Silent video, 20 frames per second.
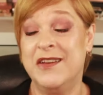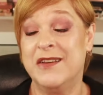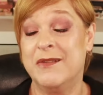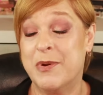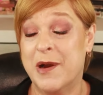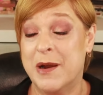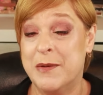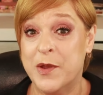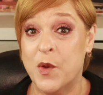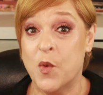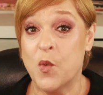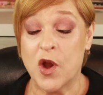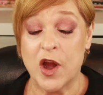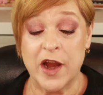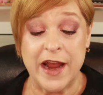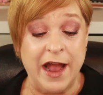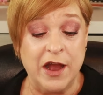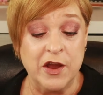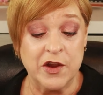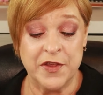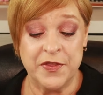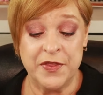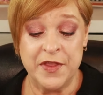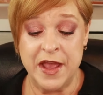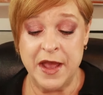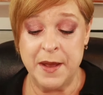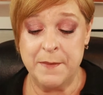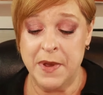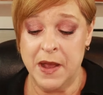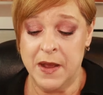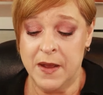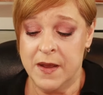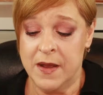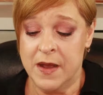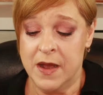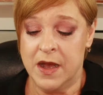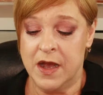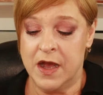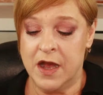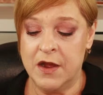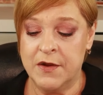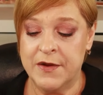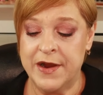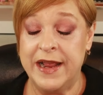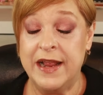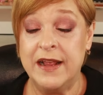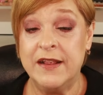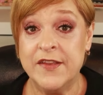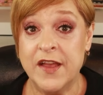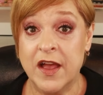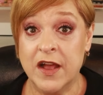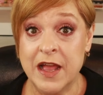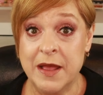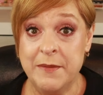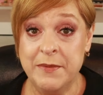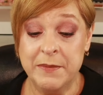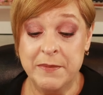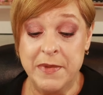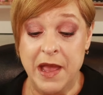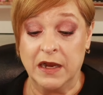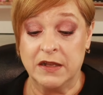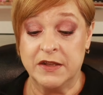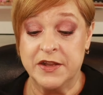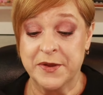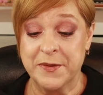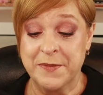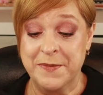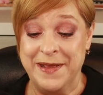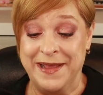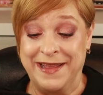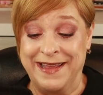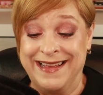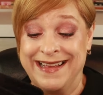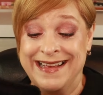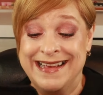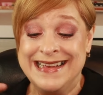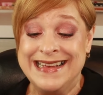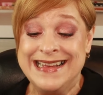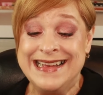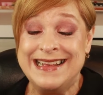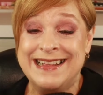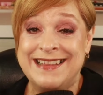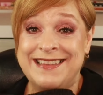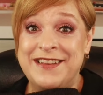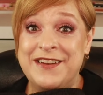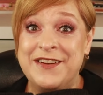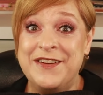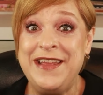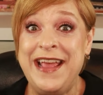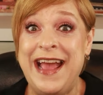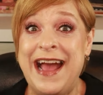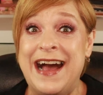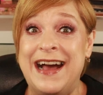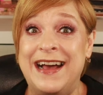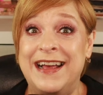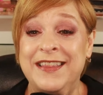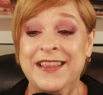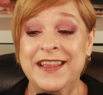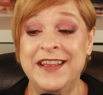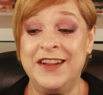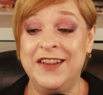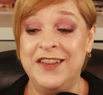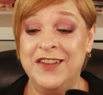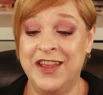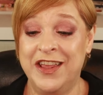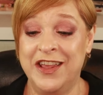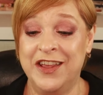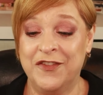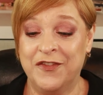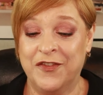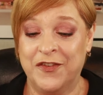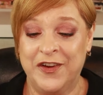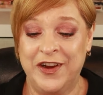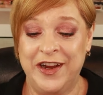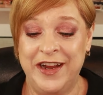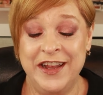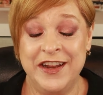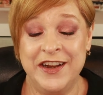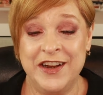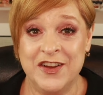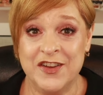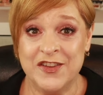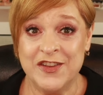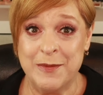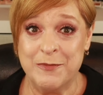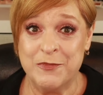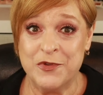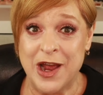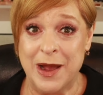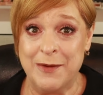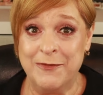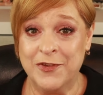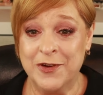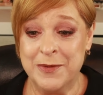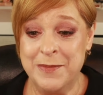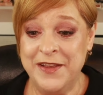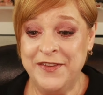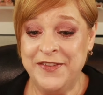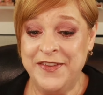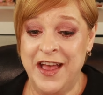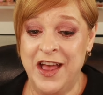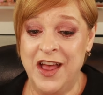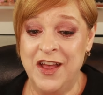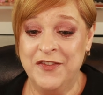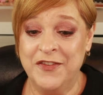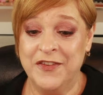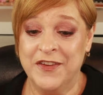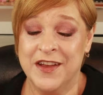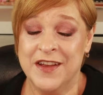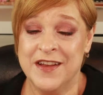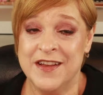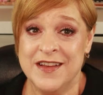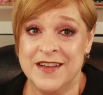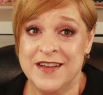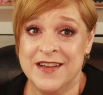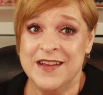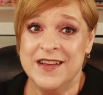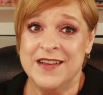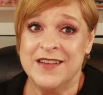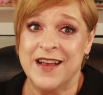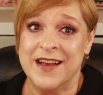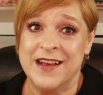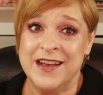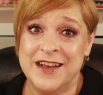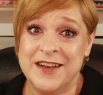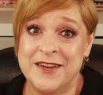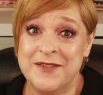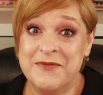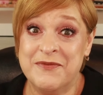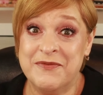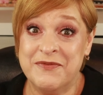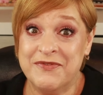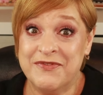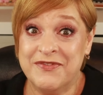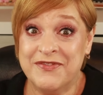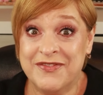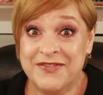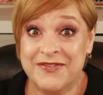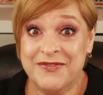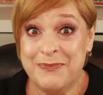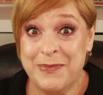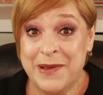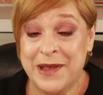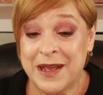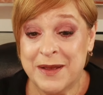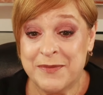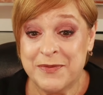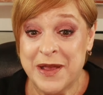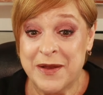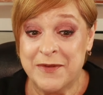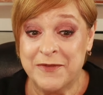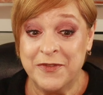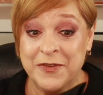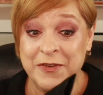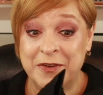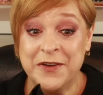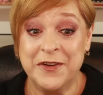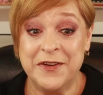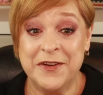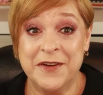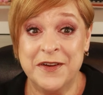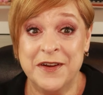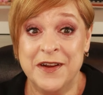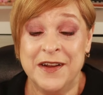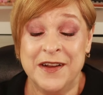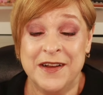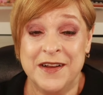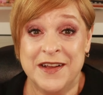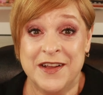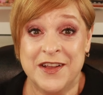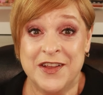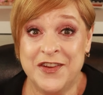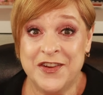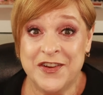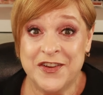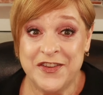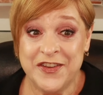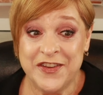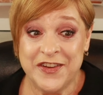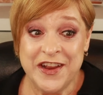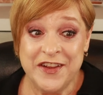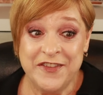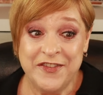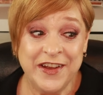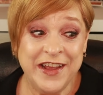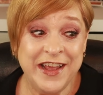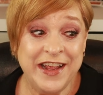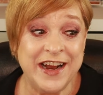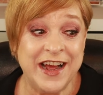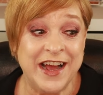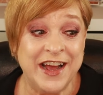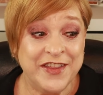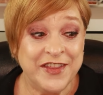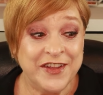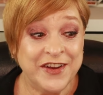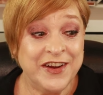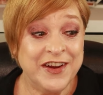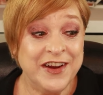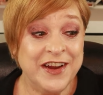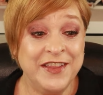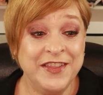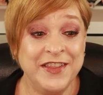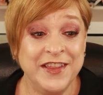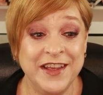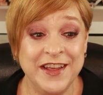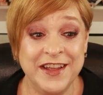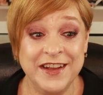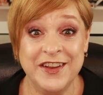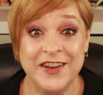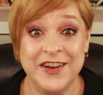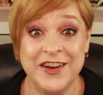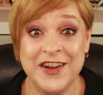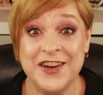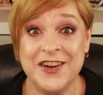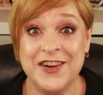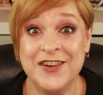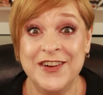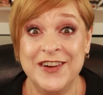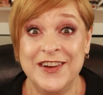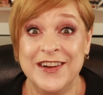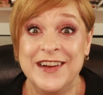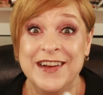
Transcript: you could probably work out in them. All right, it's all coming back to me. So yeah, a little guilt free, you know, as I'm shopping for myself. Um, pick up something for your significant other, and then, you know,